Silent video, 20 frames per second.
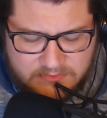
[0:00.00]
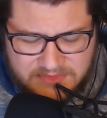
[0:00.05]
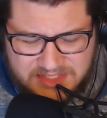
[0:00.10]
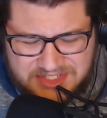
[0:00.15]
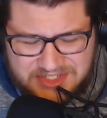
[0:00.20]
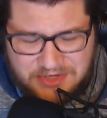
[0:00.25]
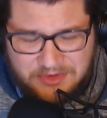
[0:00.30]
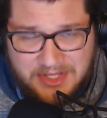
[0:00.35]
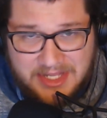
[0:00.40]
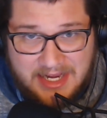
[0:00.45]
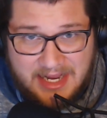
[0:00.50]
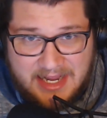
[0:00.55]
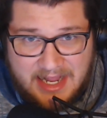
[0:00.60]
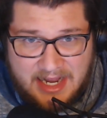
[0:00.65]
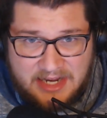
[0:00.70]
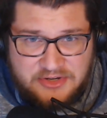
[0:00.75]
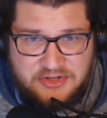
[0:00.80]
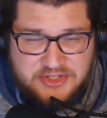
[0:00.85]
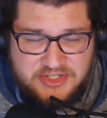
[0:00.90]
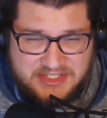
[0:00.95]
So like I
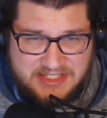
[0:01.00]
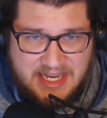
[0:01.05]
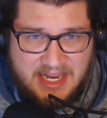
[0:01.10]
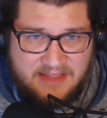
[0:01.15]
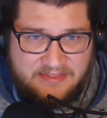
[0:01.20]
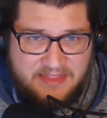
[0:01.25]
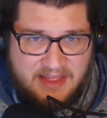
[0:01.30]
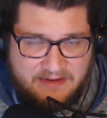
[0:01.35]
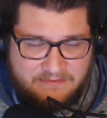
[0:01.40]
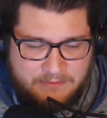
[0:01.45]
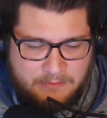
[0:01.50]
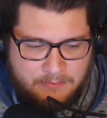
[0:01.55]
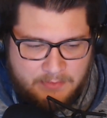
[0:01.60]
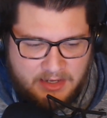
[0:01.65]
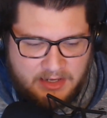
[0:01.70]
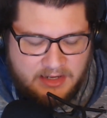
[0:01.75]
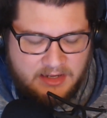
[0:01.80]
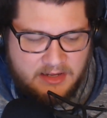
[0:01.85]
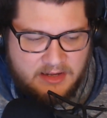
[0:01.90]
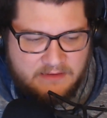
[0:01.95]
understand that from a